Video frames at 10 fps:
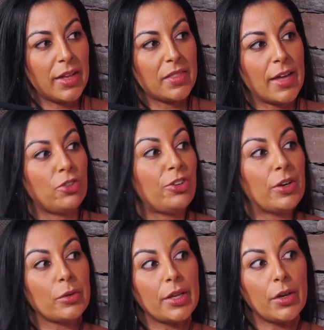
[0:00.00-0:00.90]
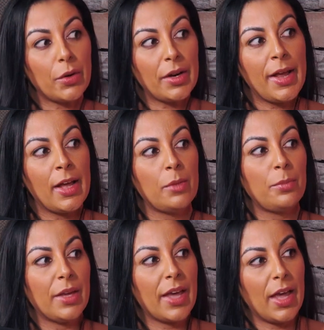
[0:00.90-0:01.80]
Like that cheerleader in him
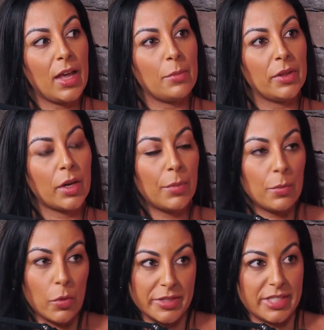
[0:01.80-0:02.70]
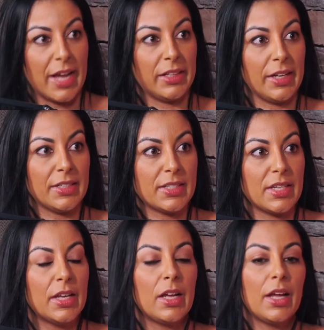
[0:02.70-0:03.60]
became a little bit more silent.